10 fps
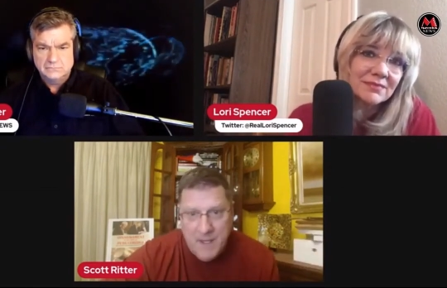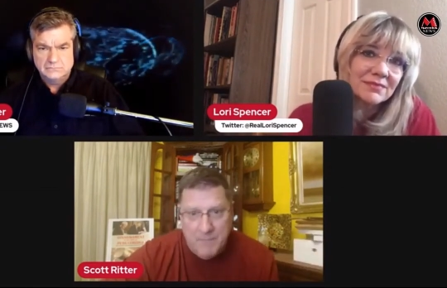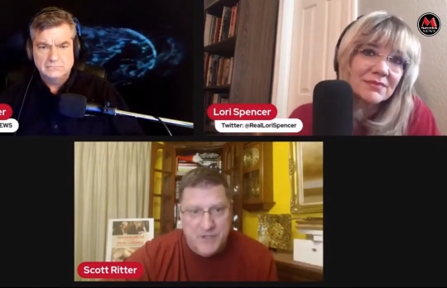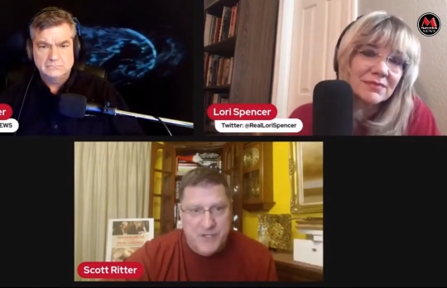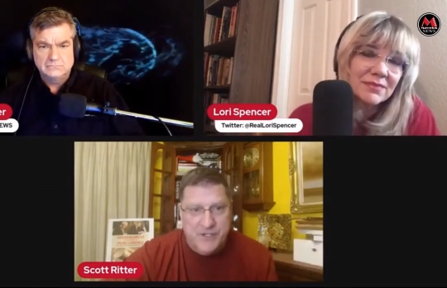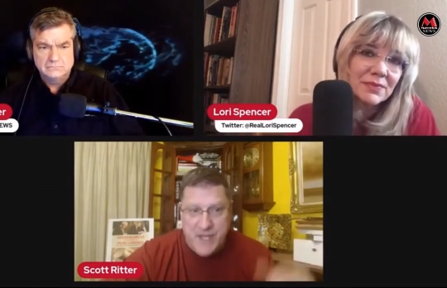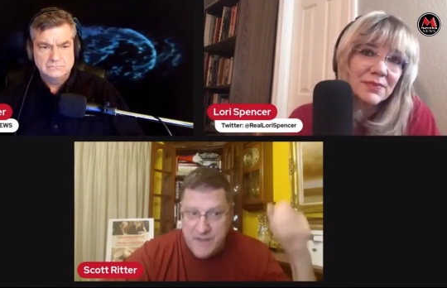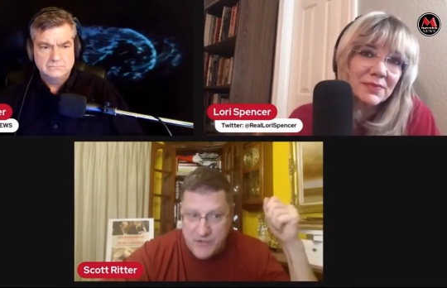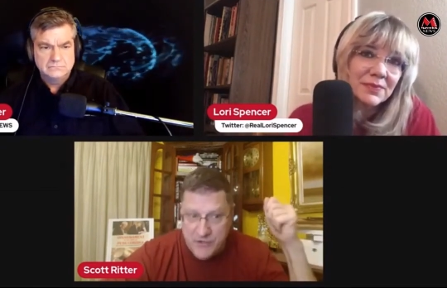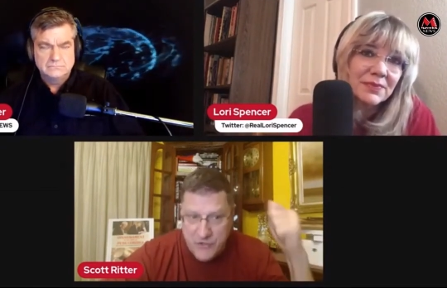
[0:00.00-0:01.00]
Speaker 1: But she said,
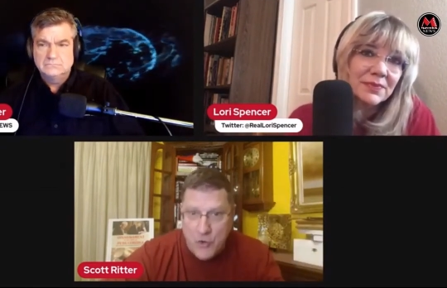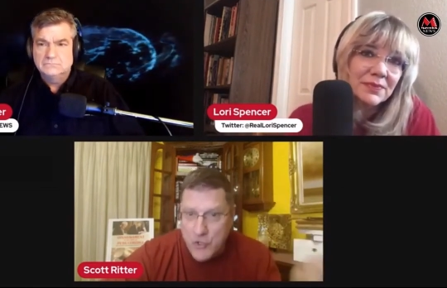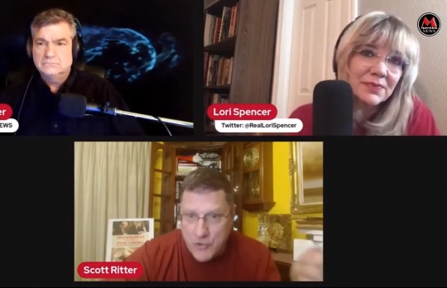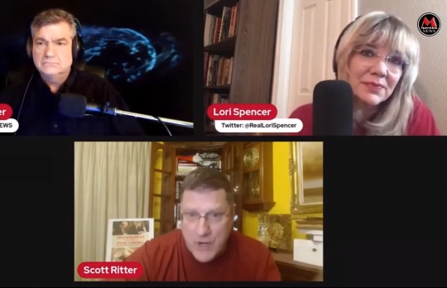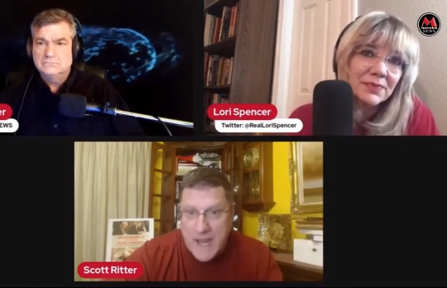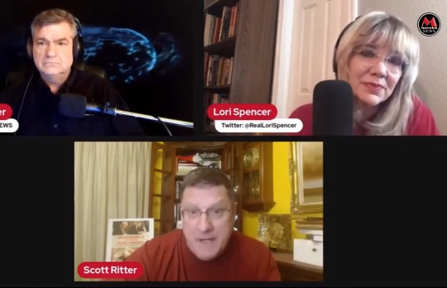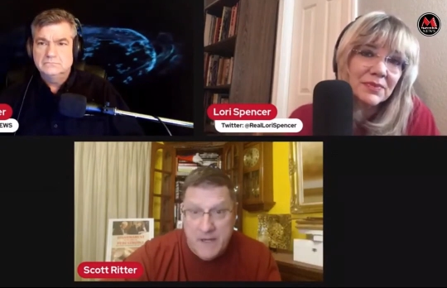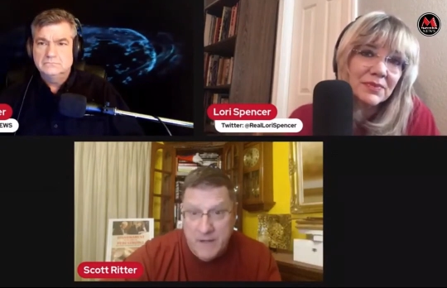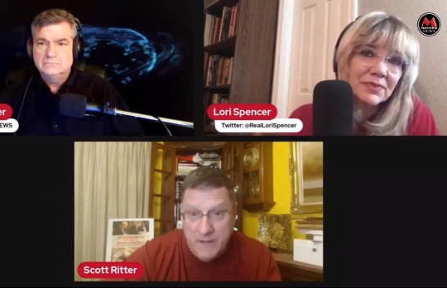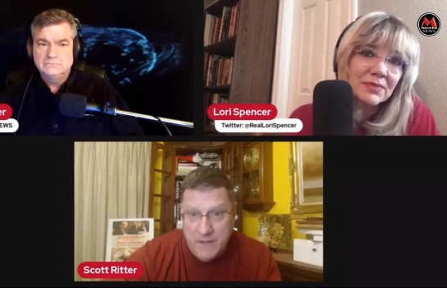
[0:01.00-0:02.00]
There's no crime
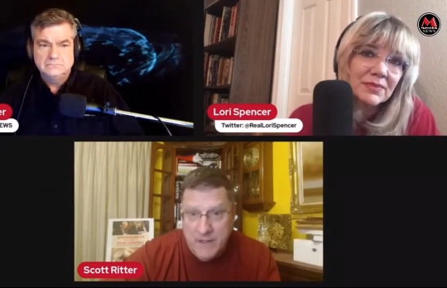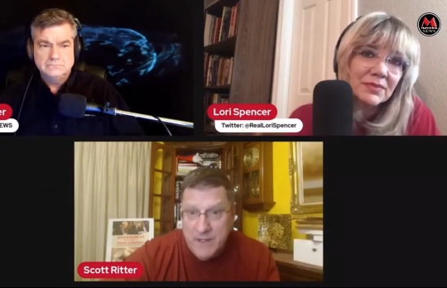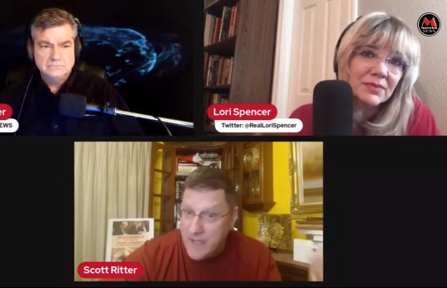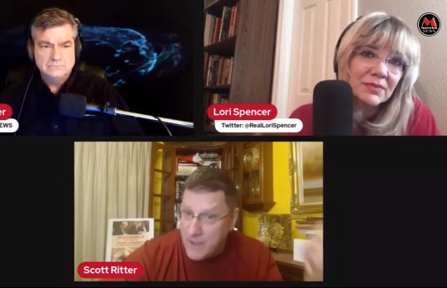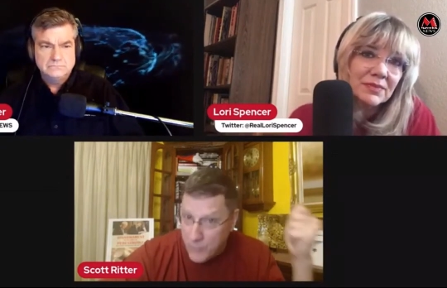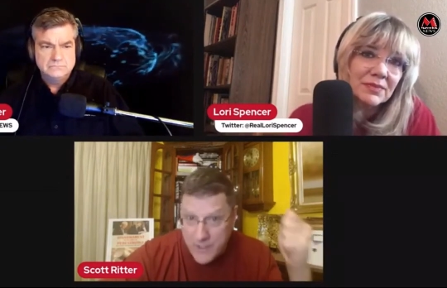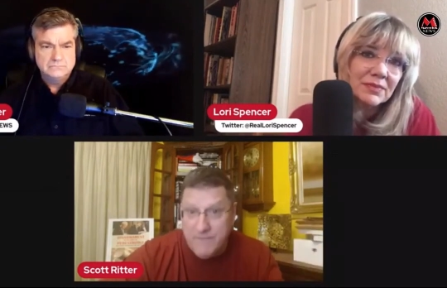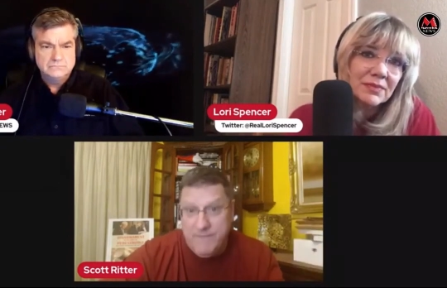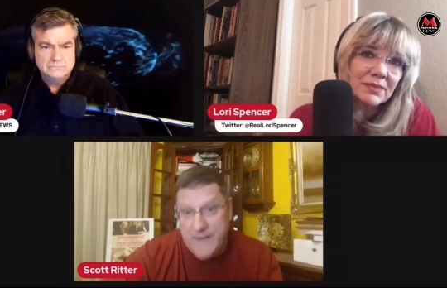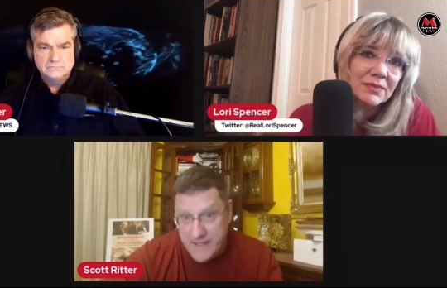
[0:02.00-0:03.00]
here, and we're going
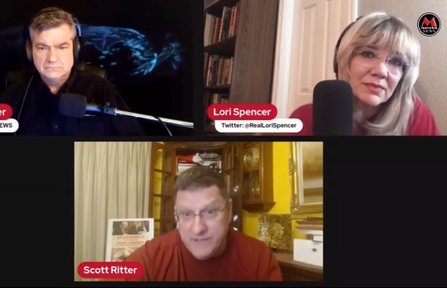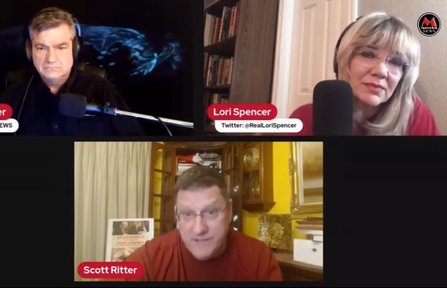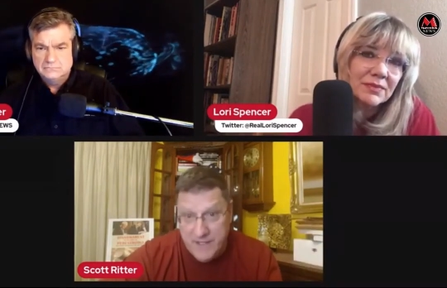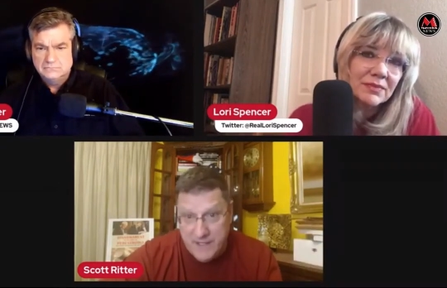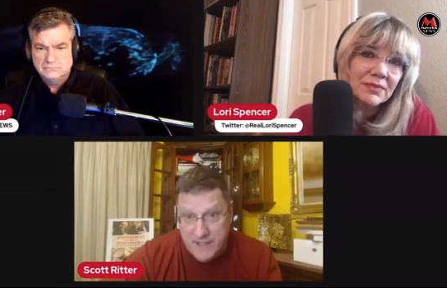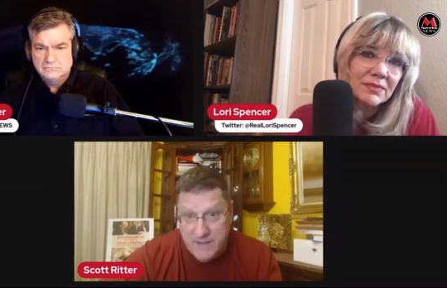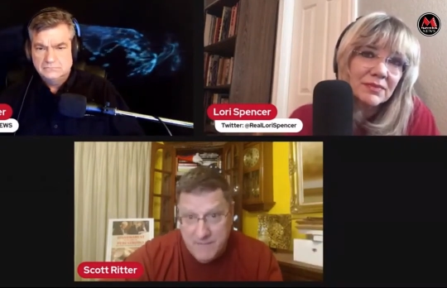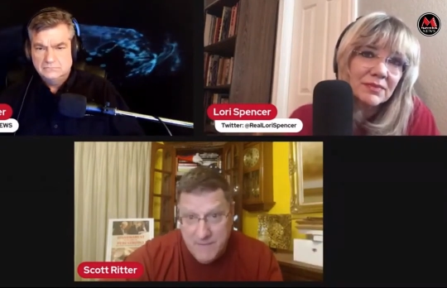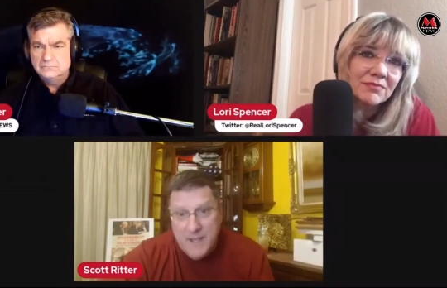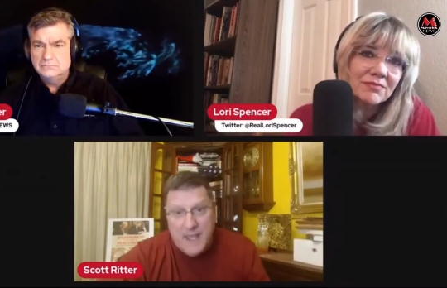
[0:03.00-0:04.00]
to fight this
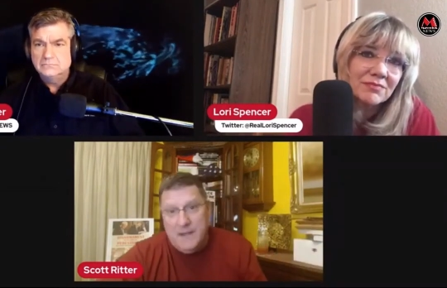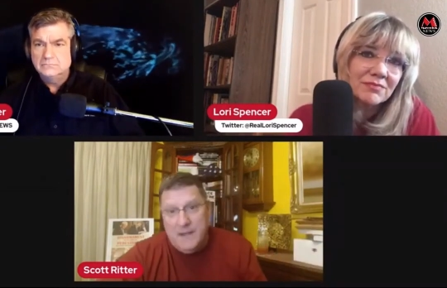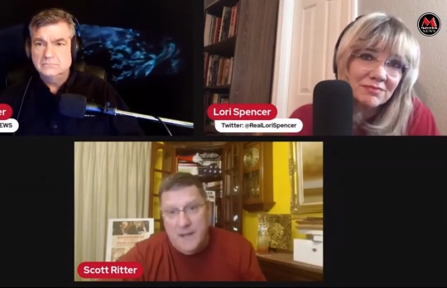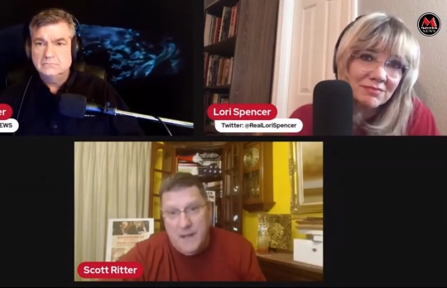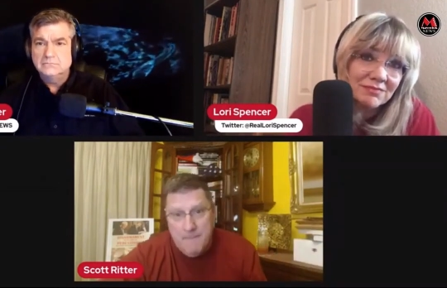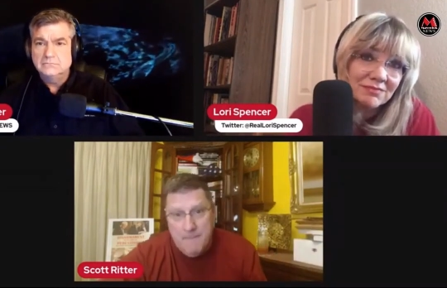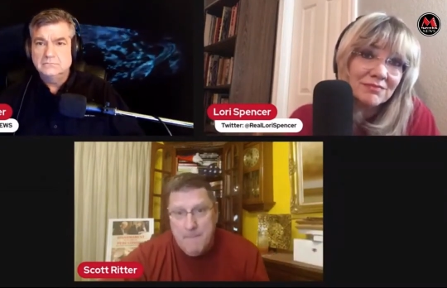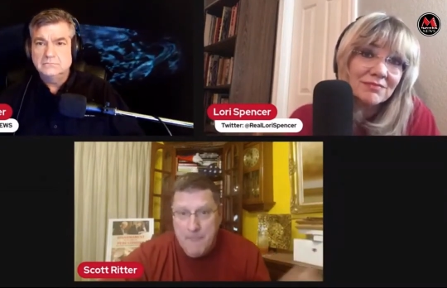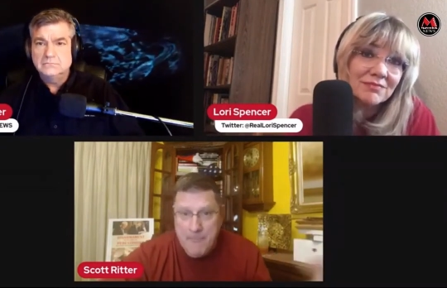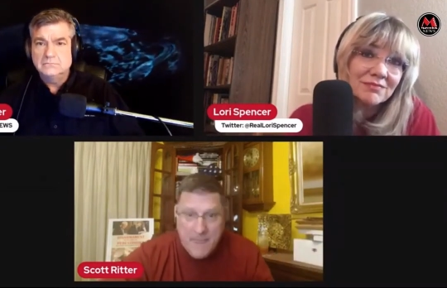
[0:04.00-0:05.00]
thing. And,
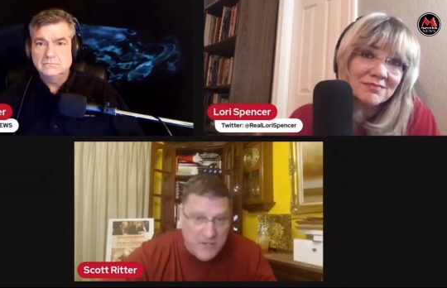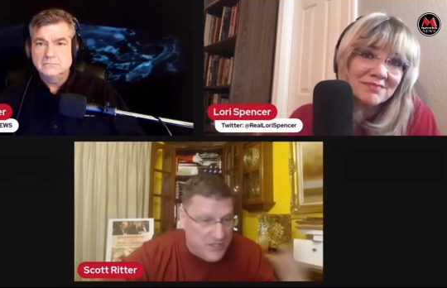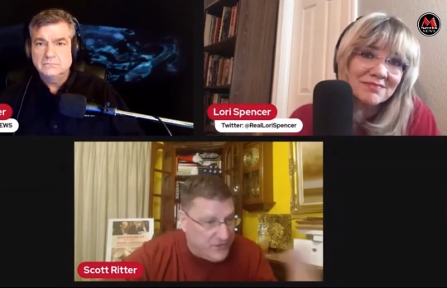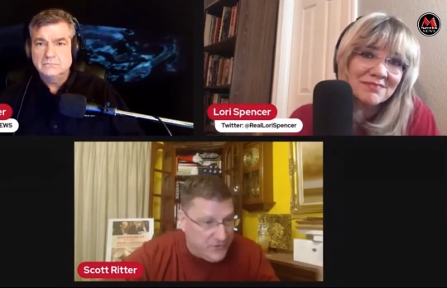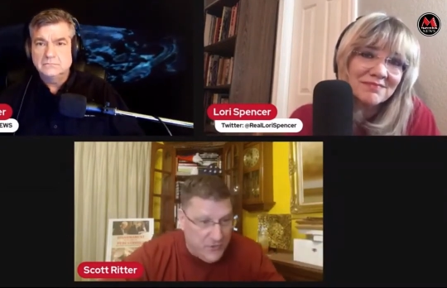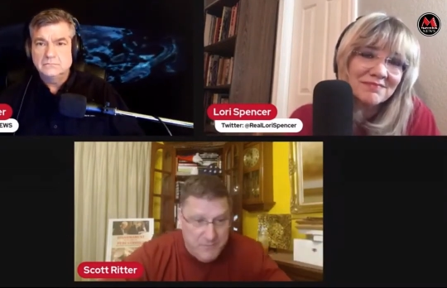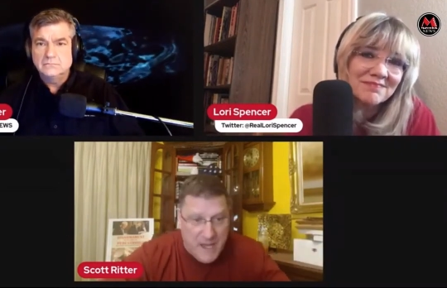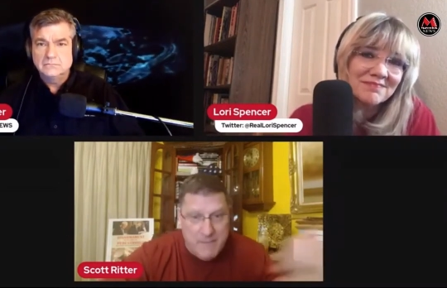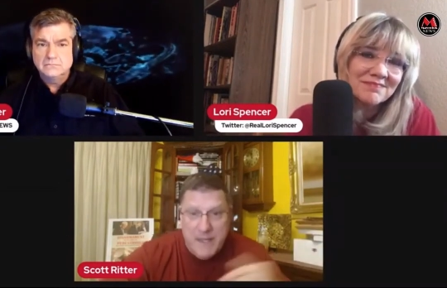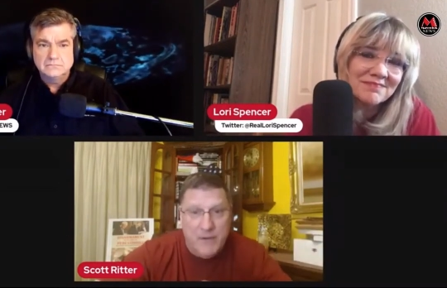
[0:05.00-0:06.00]
um, and she mm. stood
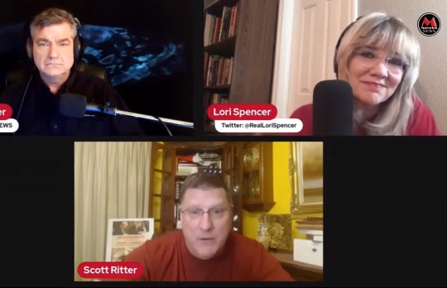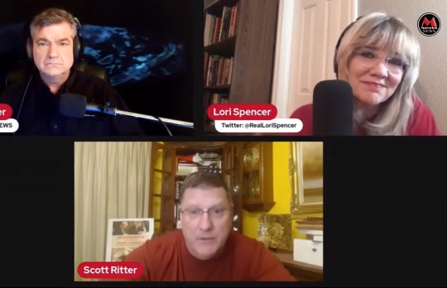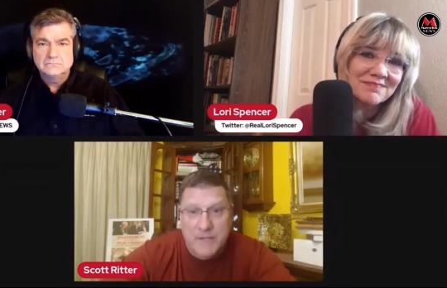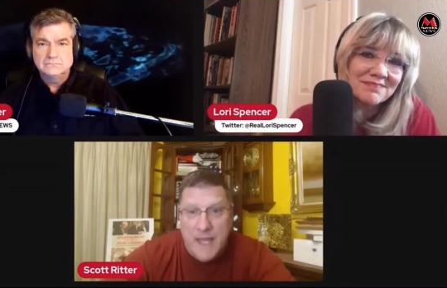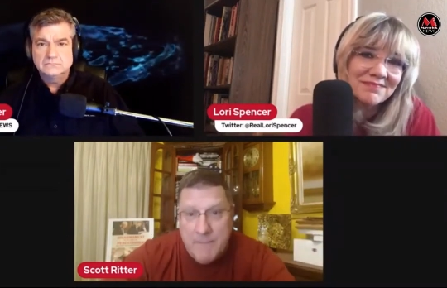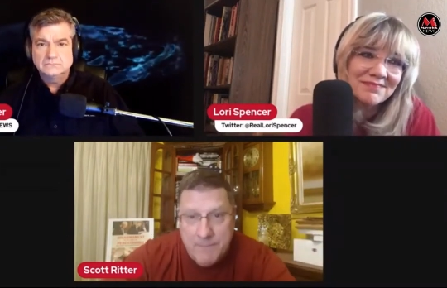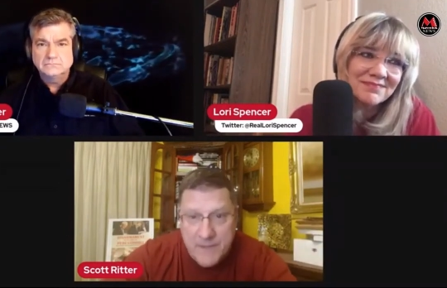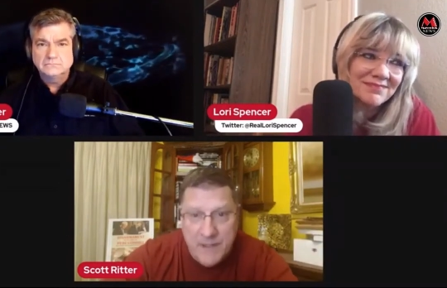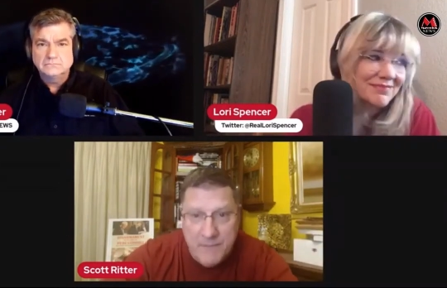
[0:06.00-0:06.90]
by me the whole time, you